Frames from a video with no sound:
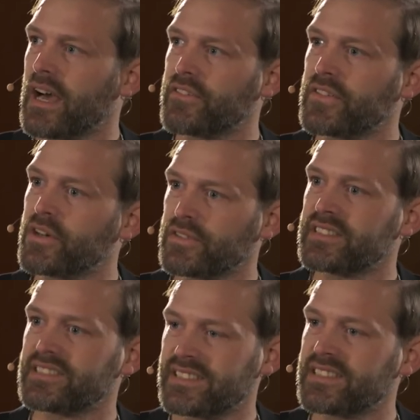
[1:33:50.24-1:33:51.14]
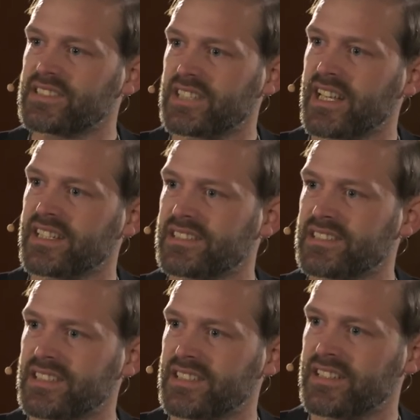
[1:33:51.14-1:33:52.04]
Have you noticed this
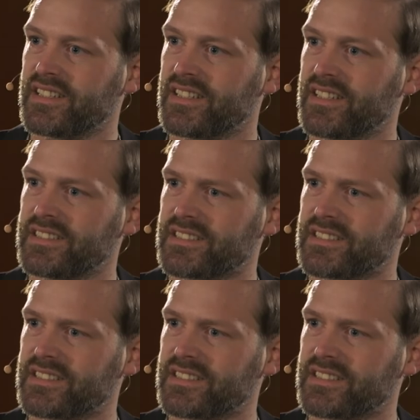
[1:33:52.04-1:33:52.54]
change in the